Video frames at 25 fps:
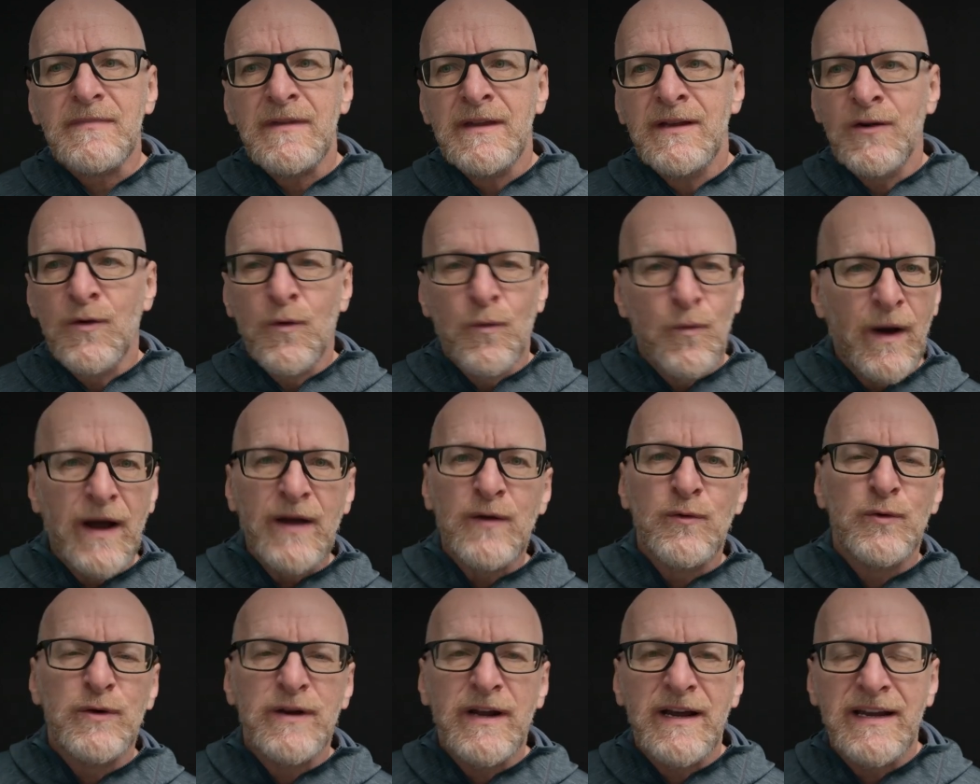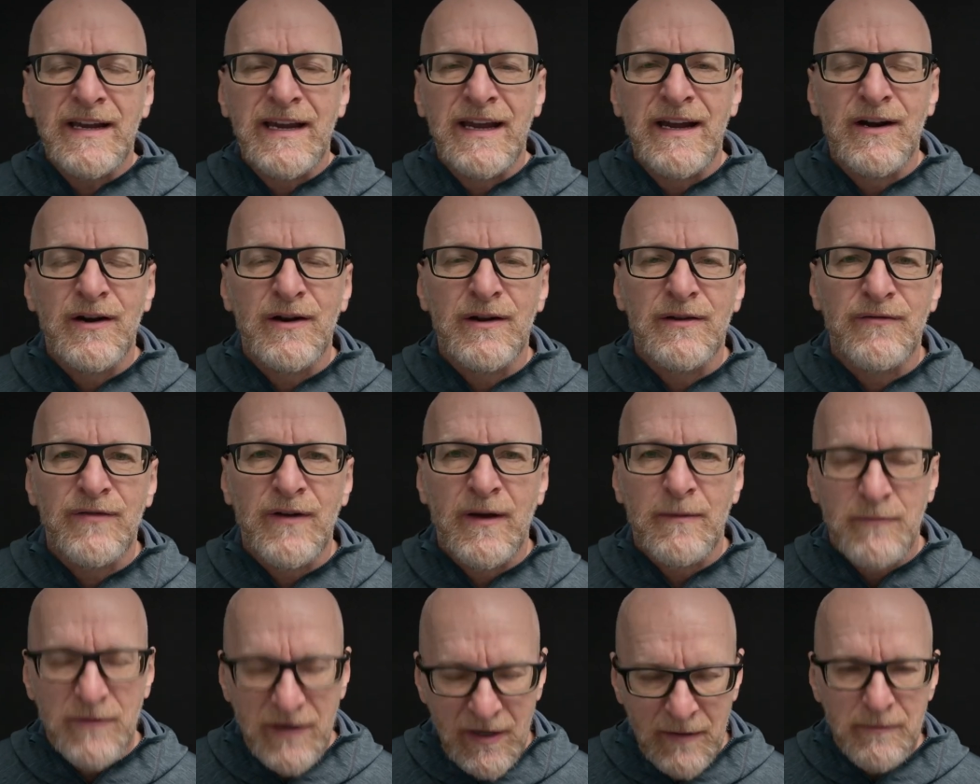You know, why would I care if
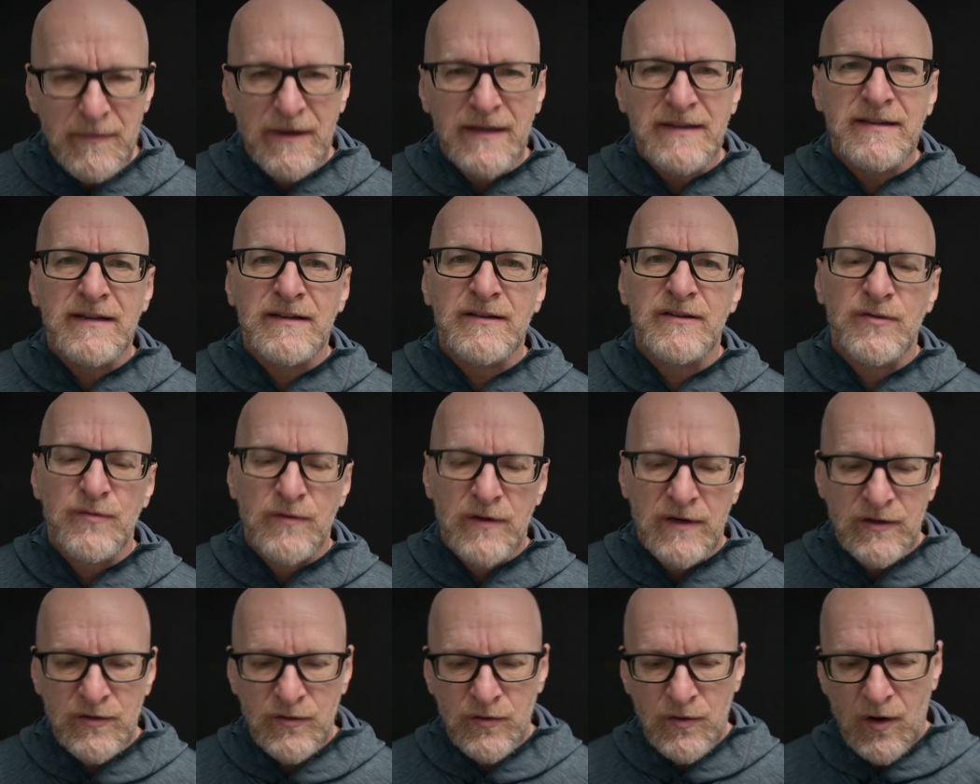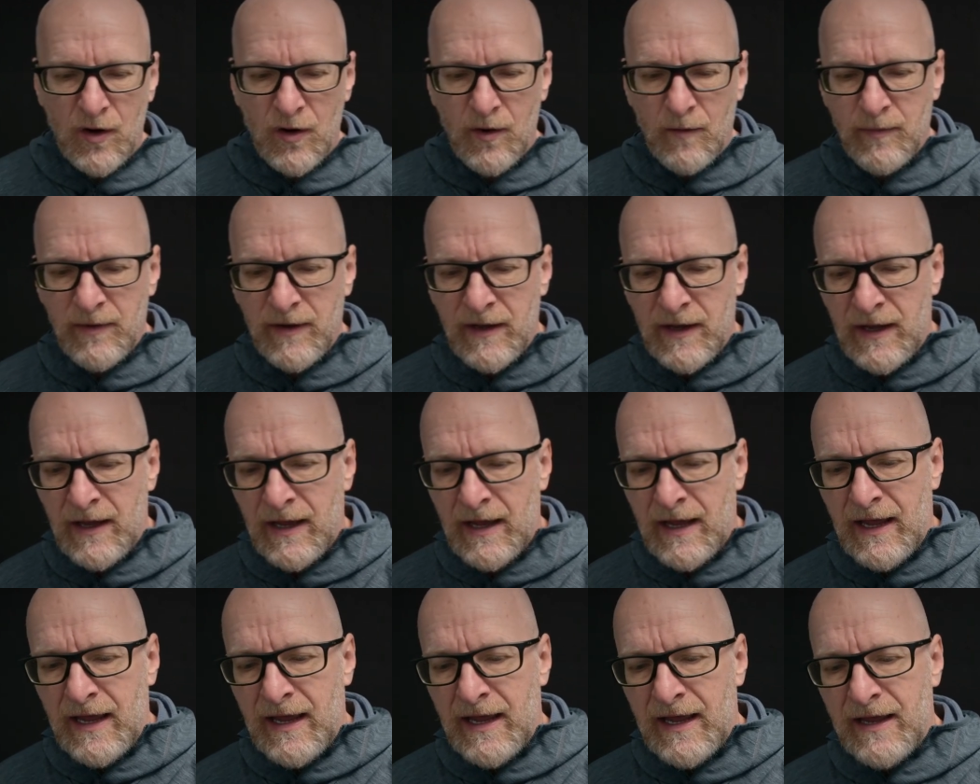I'm committing to a crop?
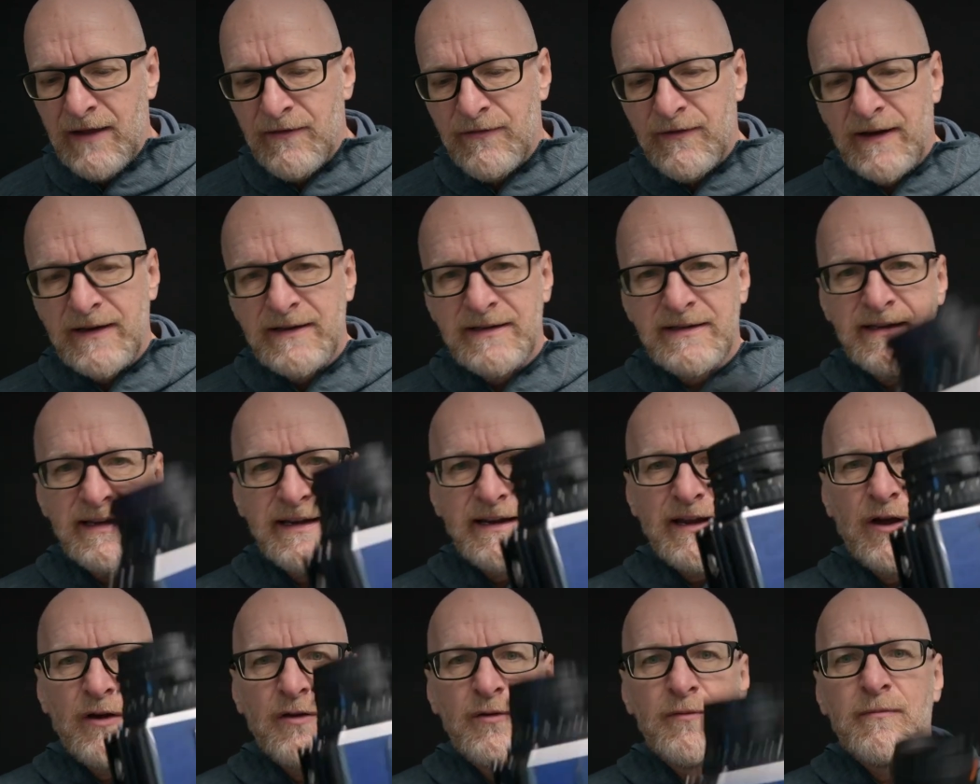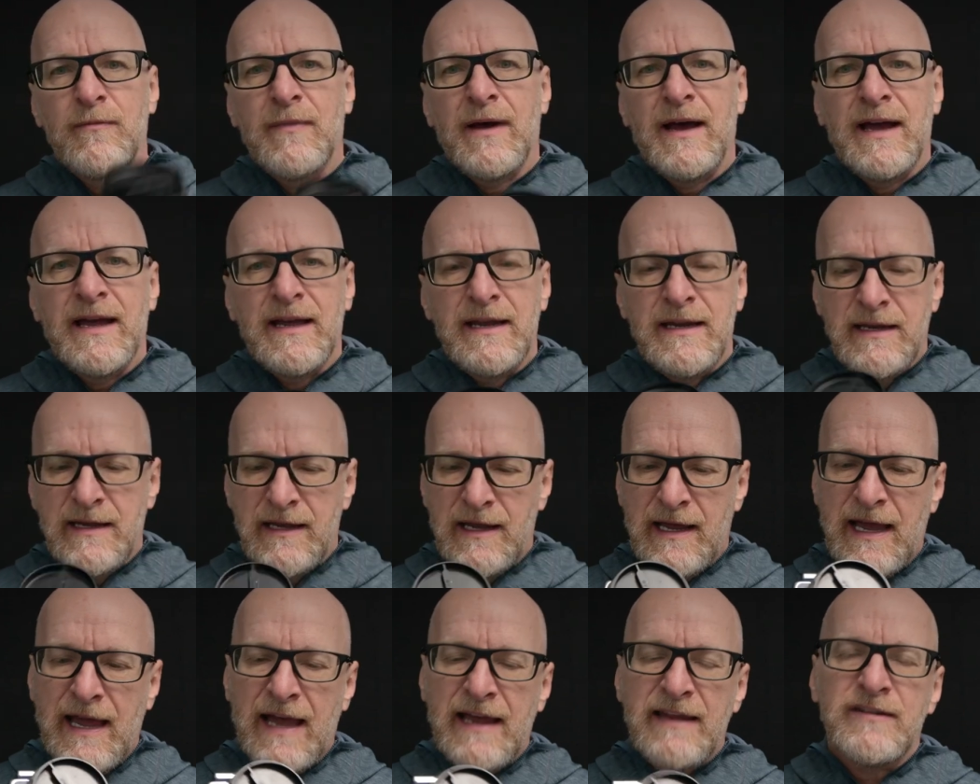If I dig out
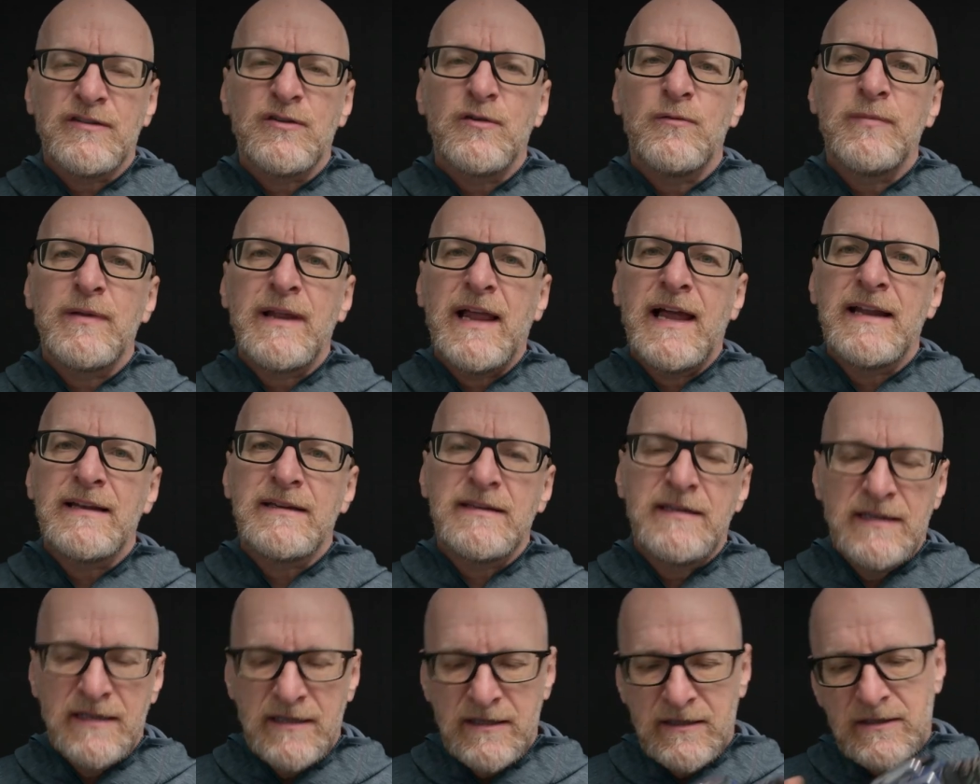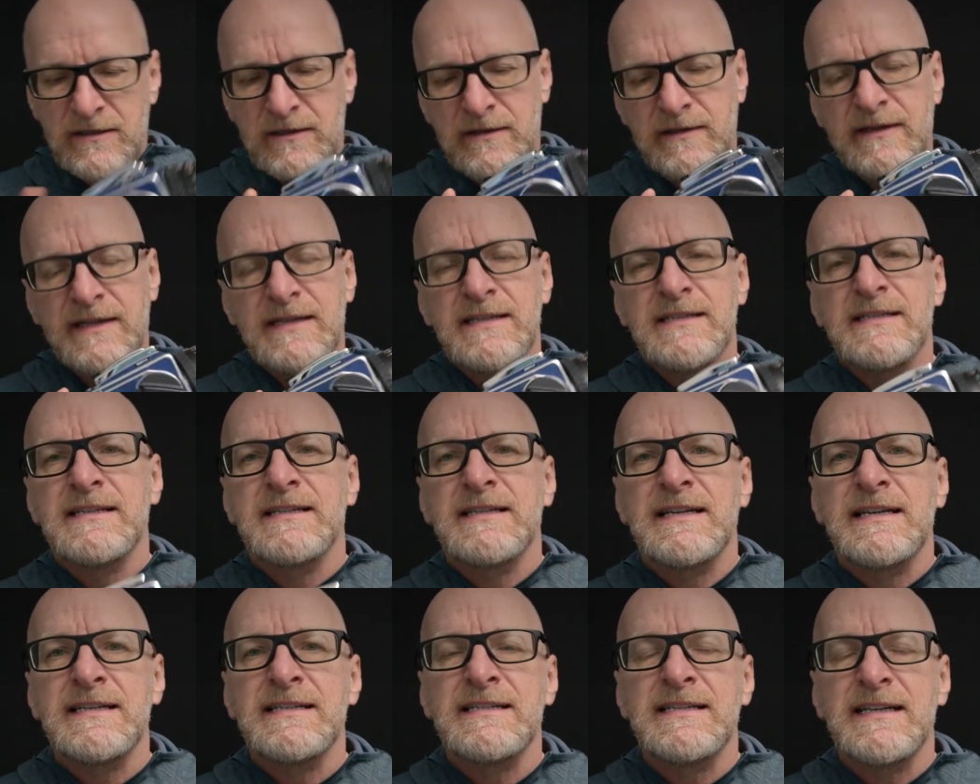my Hasselblad here, this
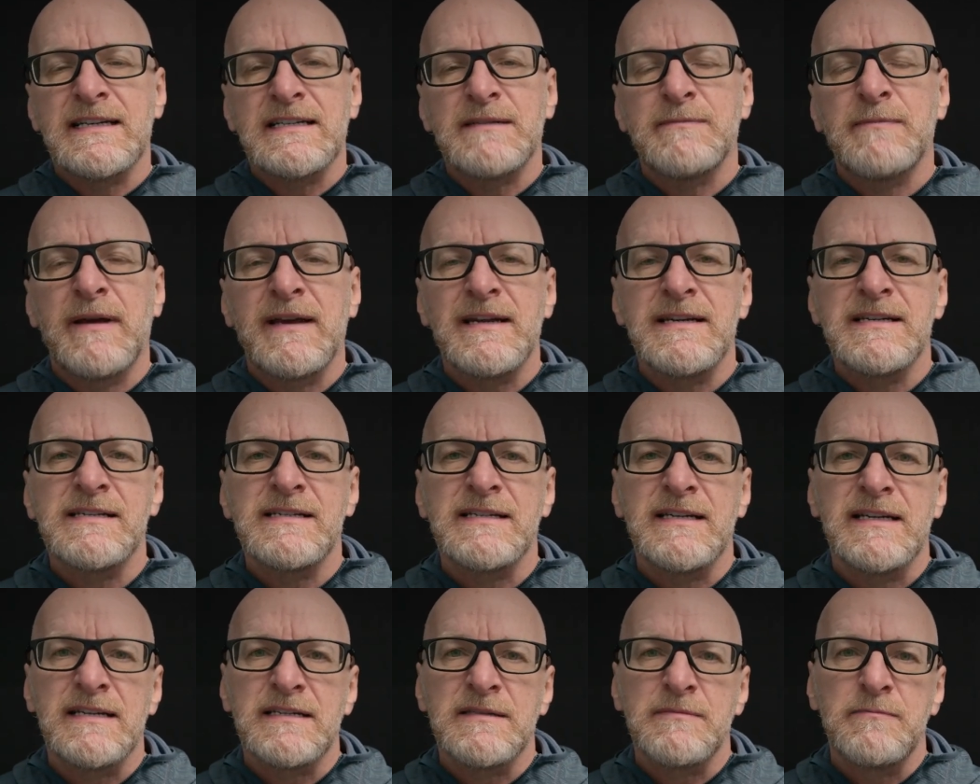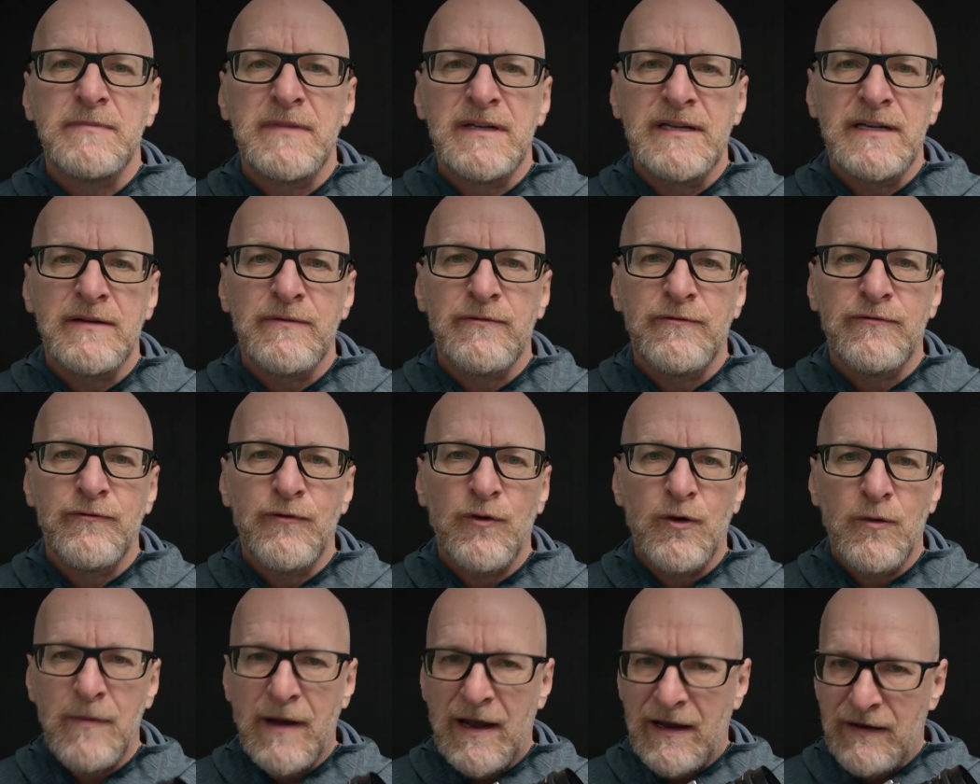is a 6:6 medium
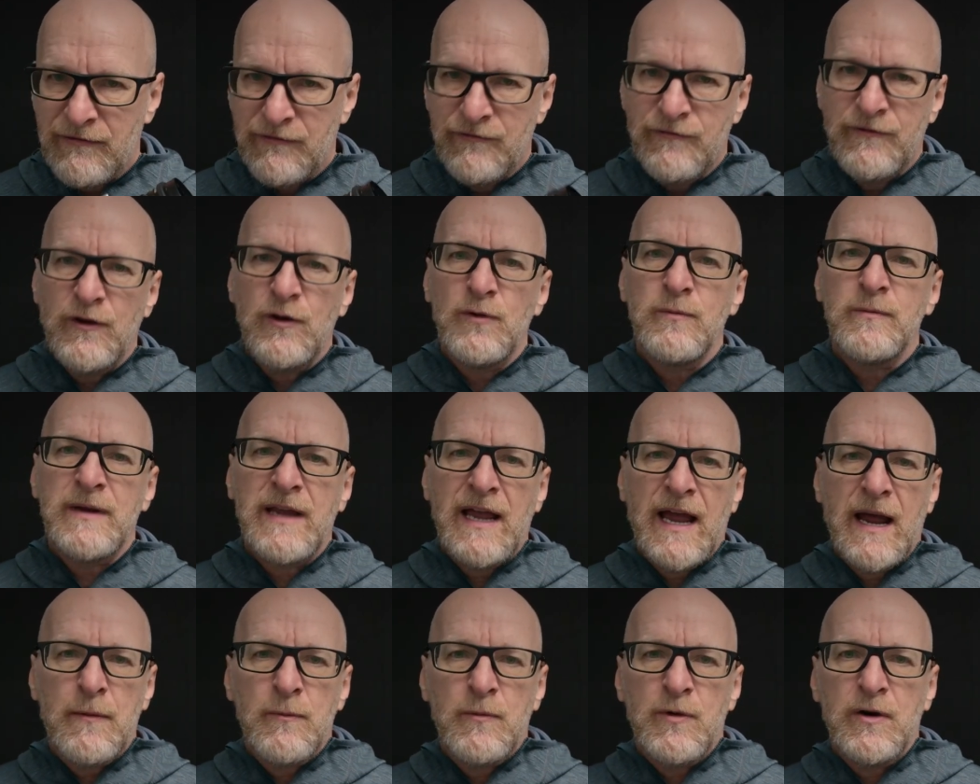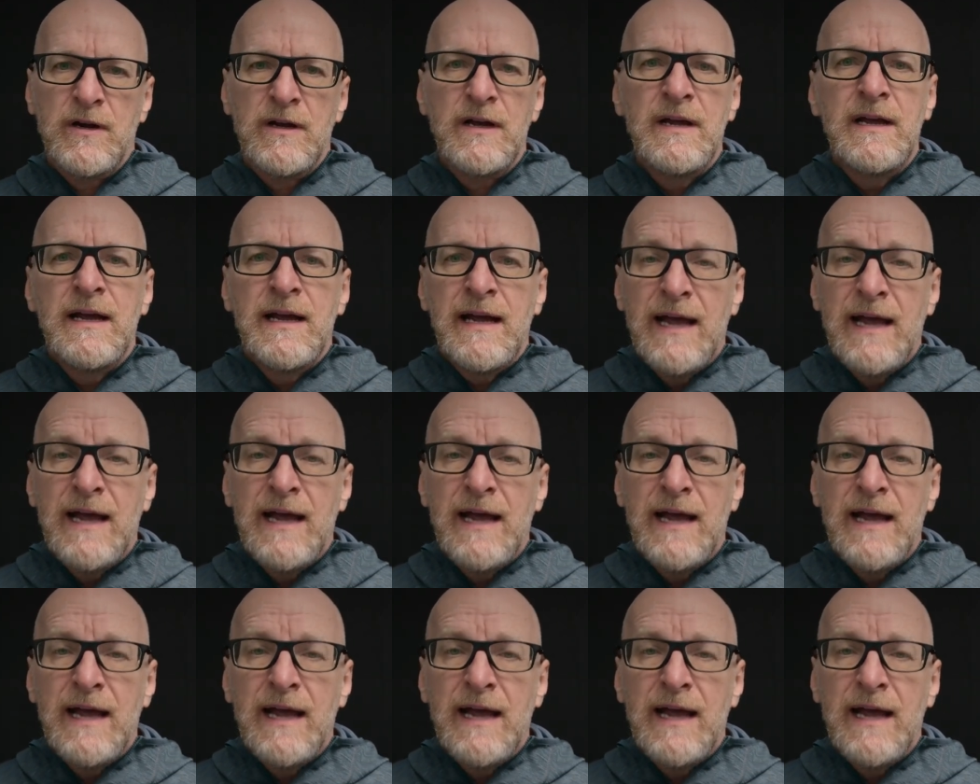format film camera,